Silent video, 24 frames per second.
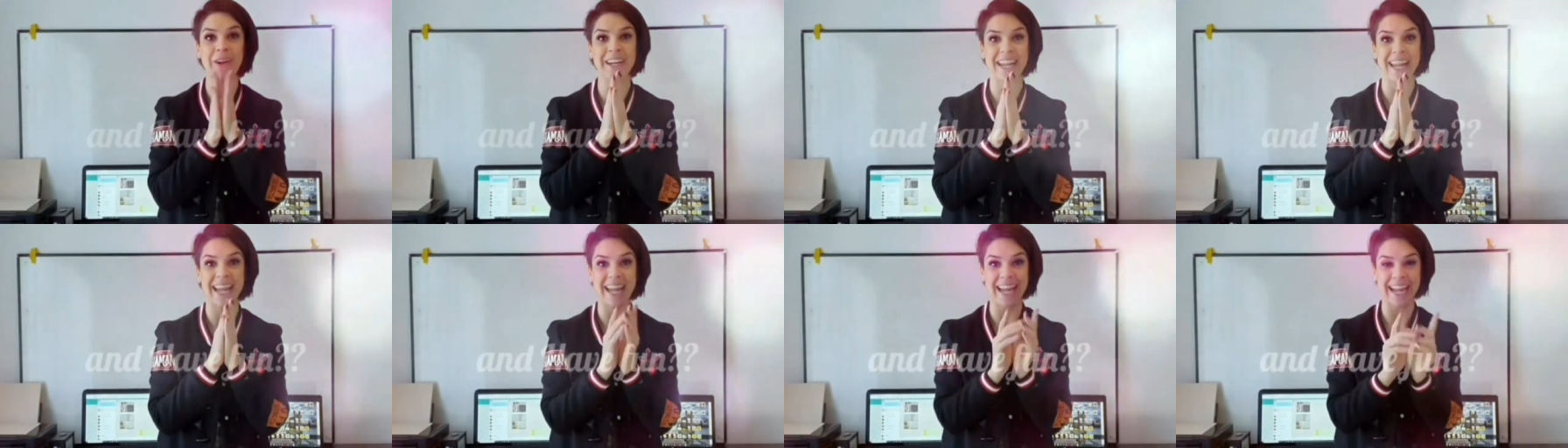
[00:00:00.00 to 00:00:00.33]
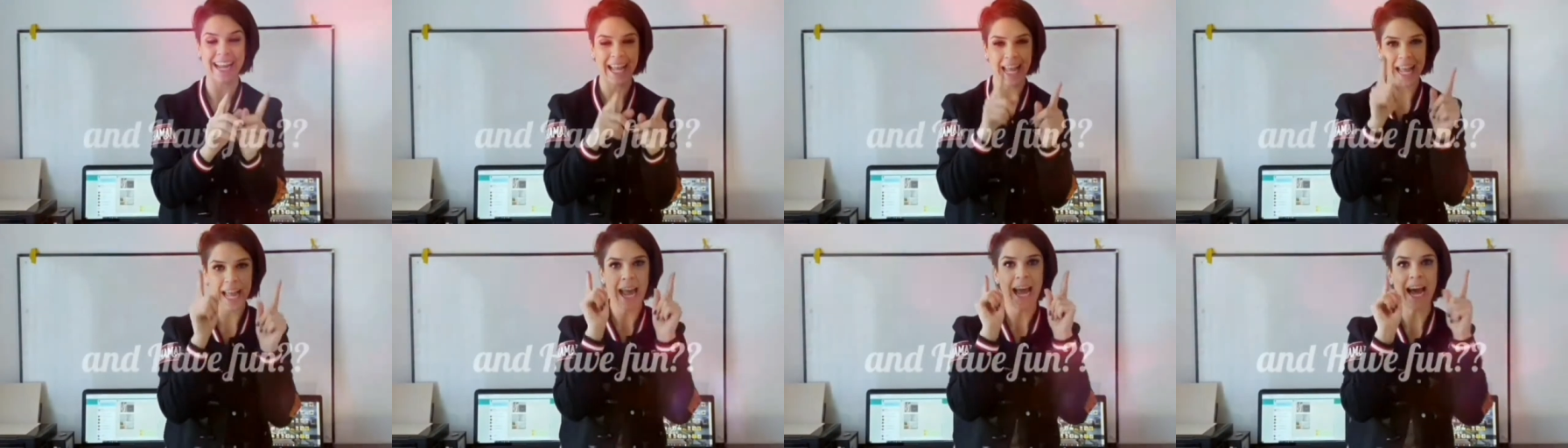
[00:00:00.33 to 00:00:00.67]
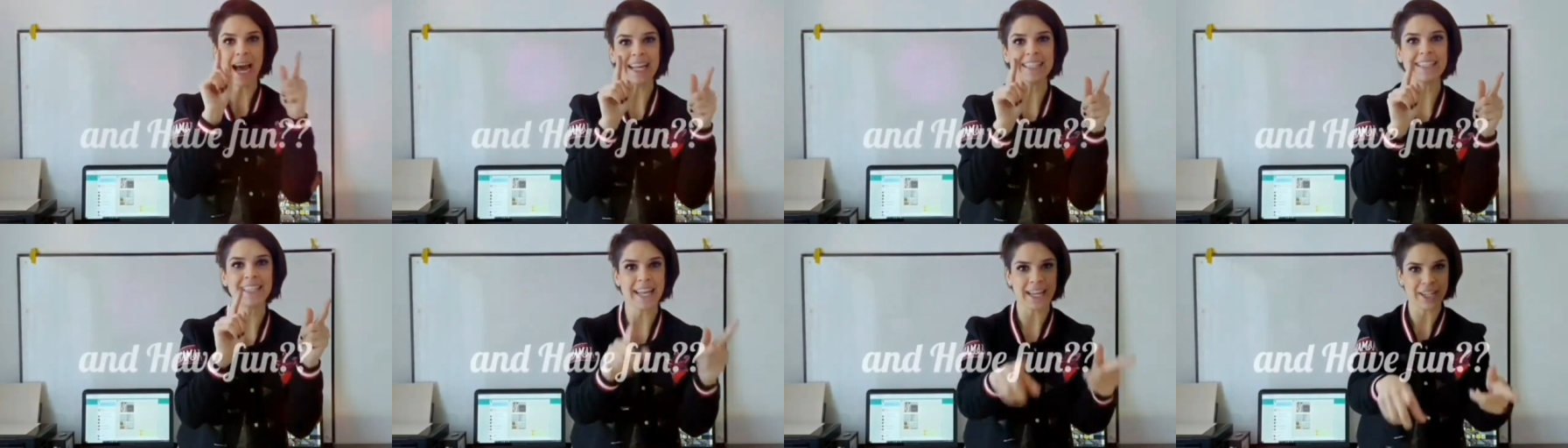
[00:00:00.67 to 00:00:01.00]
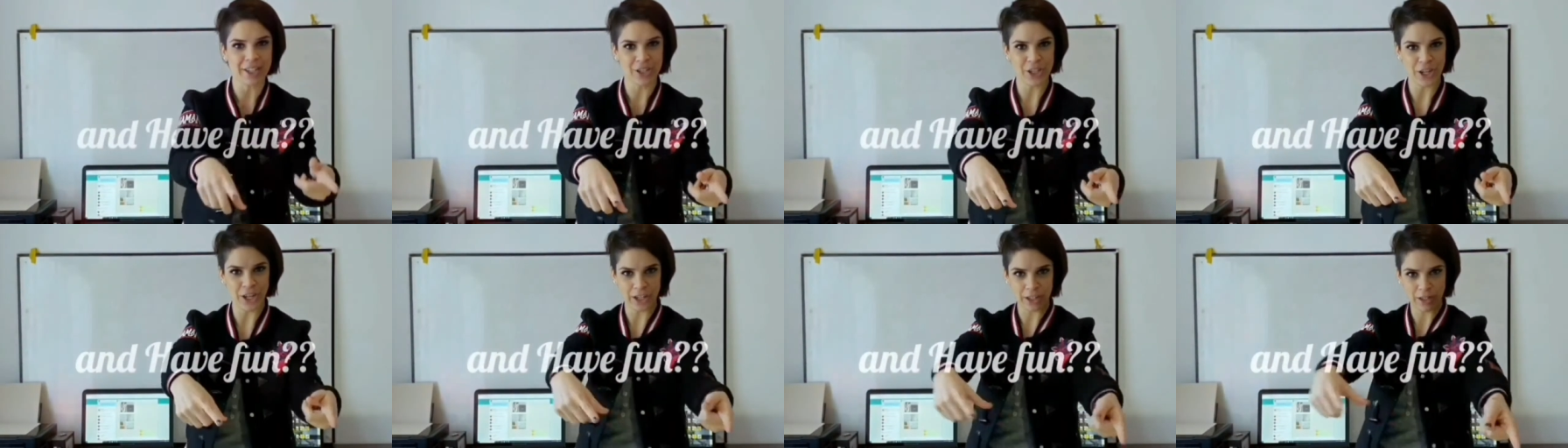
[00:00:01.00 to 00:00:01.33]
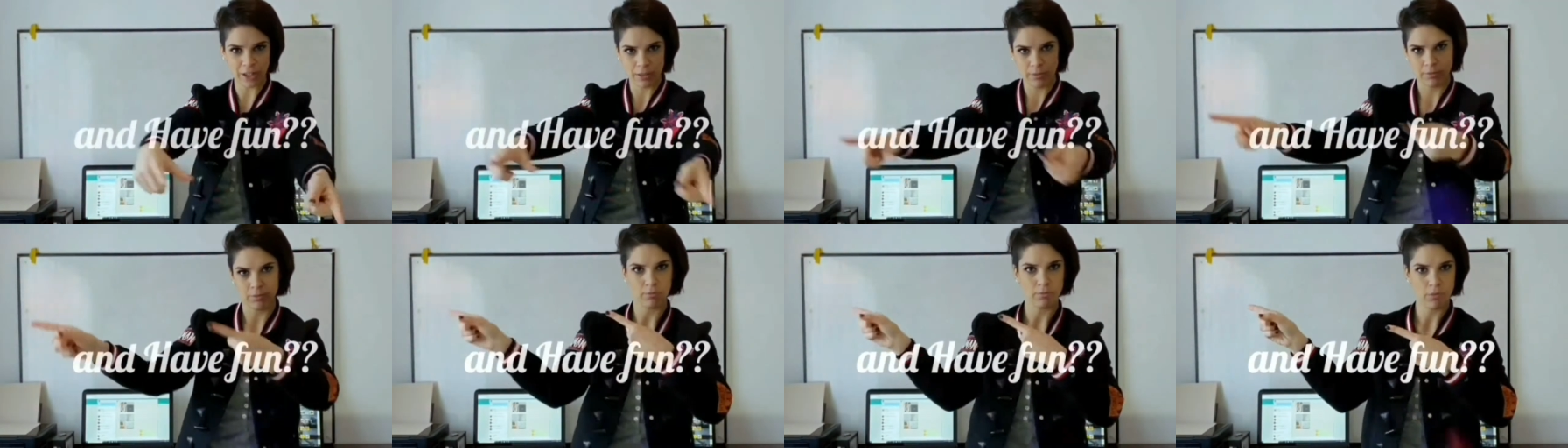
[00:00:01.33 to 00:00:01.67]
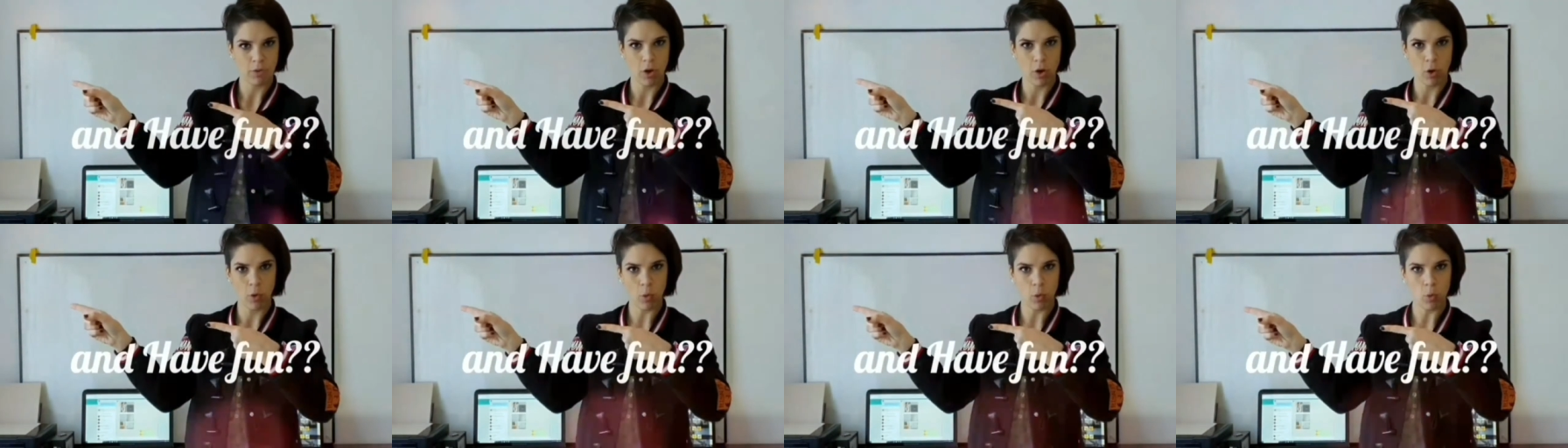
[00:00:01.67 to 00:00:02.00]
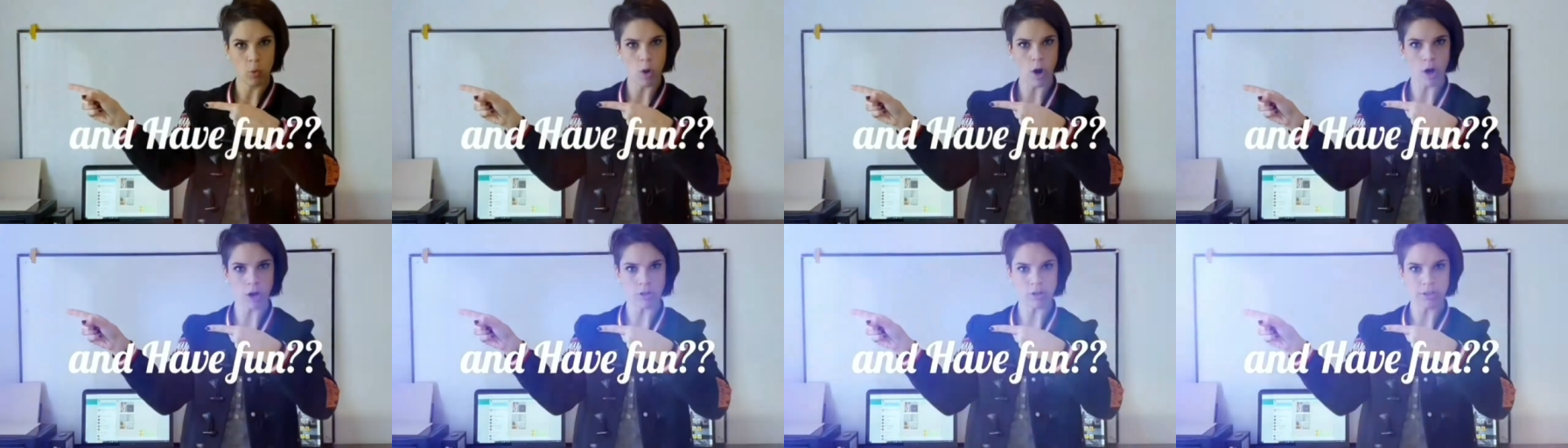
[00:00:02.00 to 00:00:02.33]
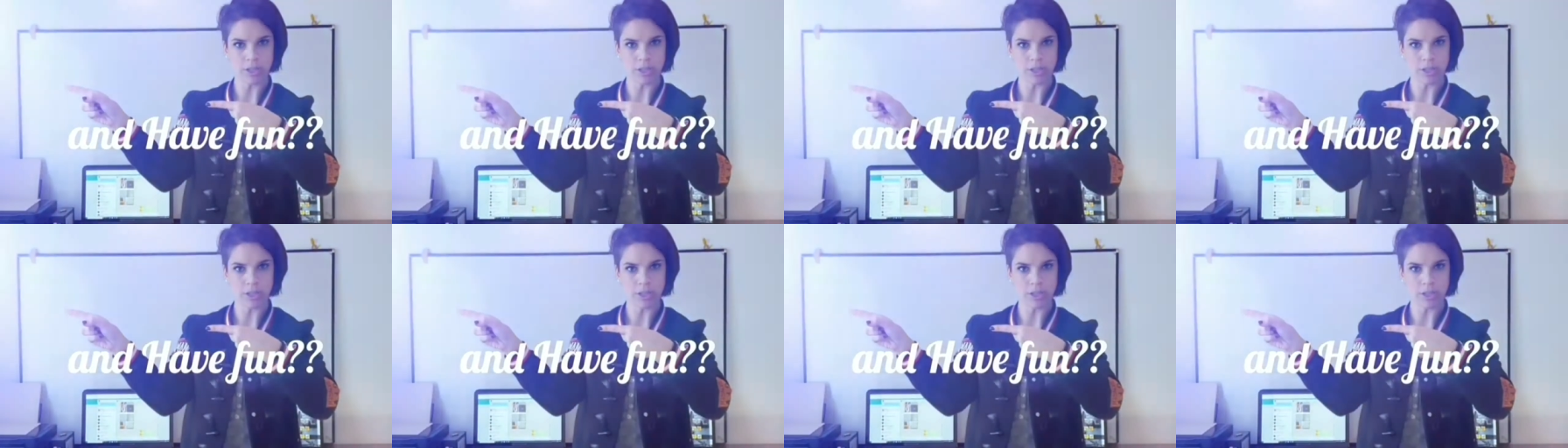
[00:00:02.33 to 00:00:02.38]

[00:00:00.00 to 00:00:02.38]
and have fun at the same time, you